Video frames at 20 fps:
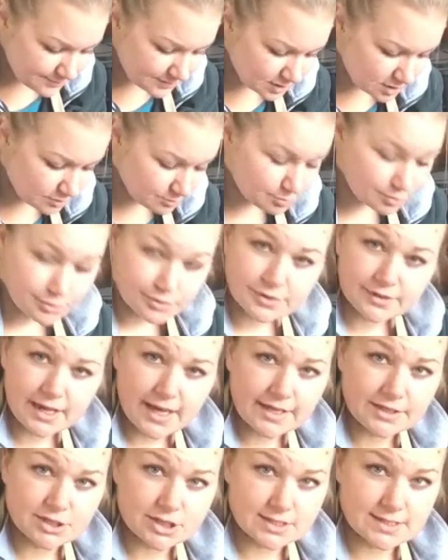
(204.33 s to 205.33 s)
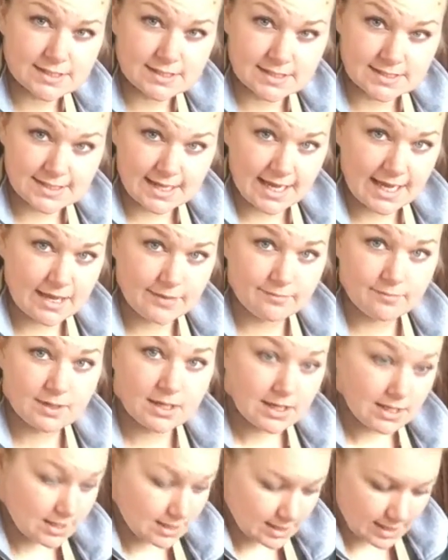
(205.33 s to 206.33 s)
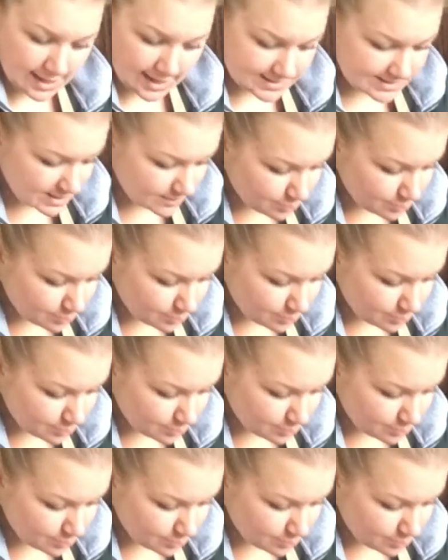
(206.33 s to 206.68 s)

I'm going to pull that just the same as